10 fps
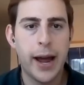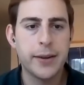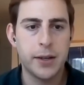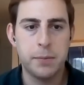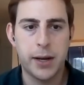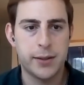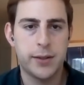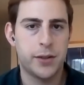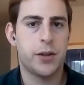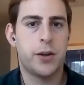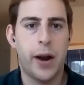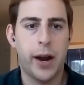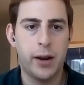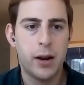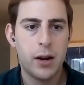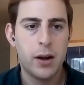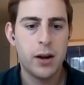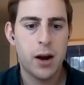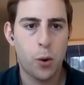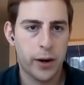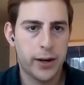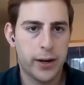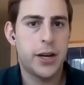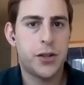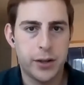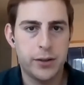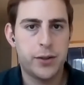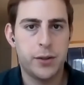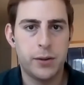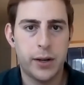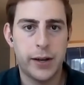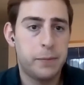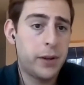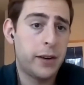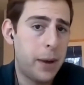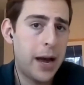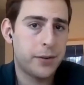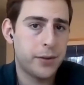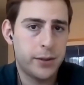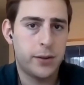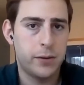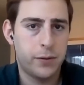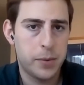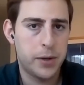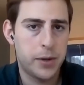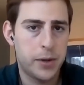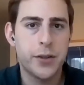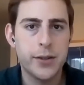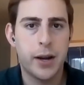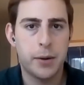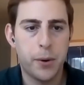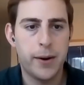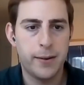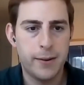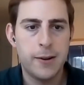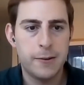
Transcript: connected because it's such a great organization to give mattresses to from a donation standpoint.